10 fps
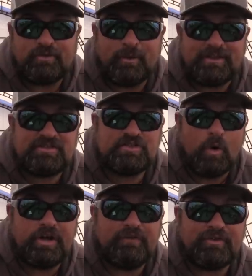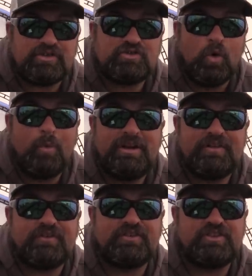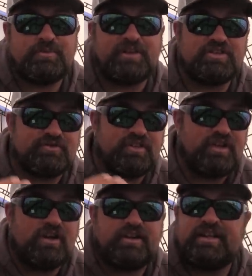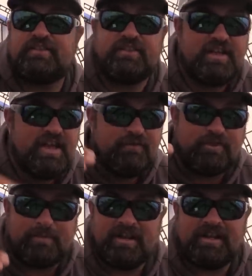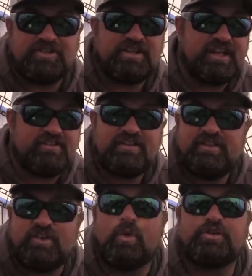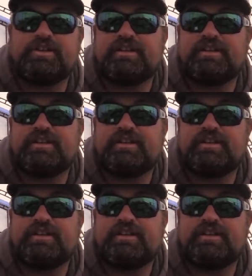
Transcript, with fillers: So it's so good for so many different situations, for the younger kids, for the middle-aged kids, the older